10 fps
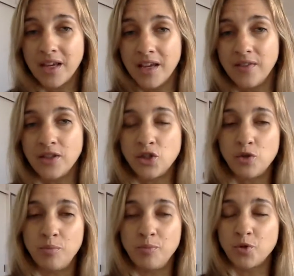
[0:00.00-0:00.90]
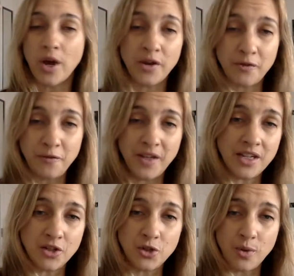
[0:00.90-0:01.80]
than to try to fit
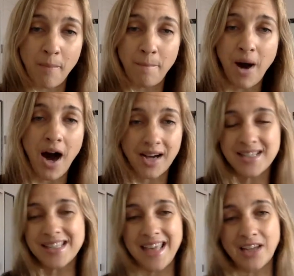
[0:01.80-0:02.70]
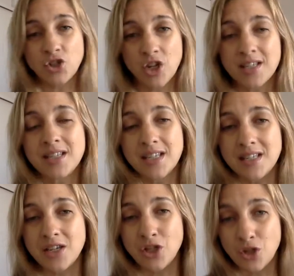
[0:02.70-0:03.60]
into a box that just
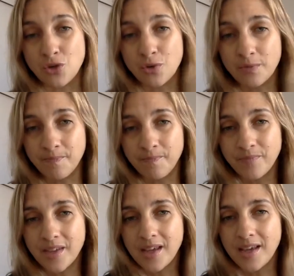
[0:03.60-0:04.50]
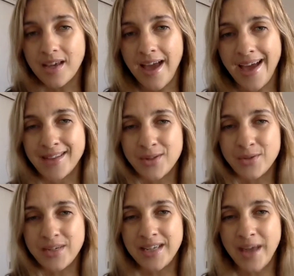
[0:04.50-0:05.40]
isn't you. And so
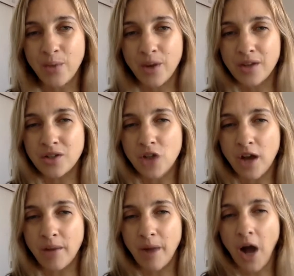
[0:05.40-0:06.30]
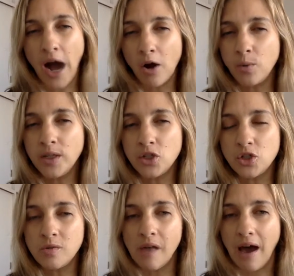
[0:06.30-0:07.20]
today we're going to talk about how we
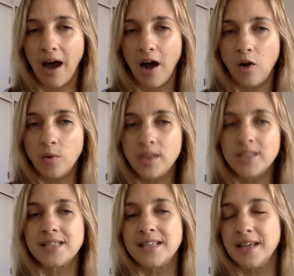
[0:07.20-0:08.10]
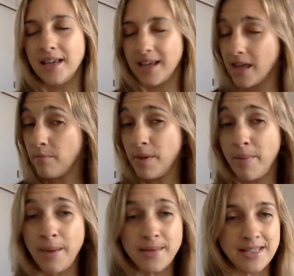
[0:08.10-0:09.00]
do that, it can be
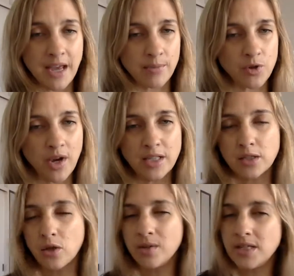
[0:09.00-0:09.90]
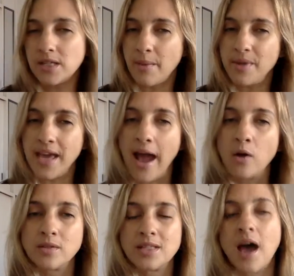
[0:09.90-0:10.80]
baby steps, right? Slowly stepping
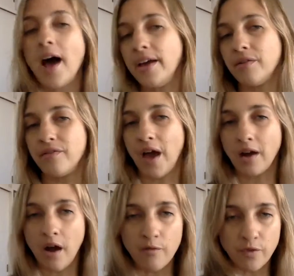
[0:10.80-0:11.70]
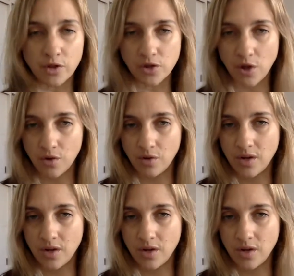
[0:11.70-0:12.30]
outside of that comfort zone.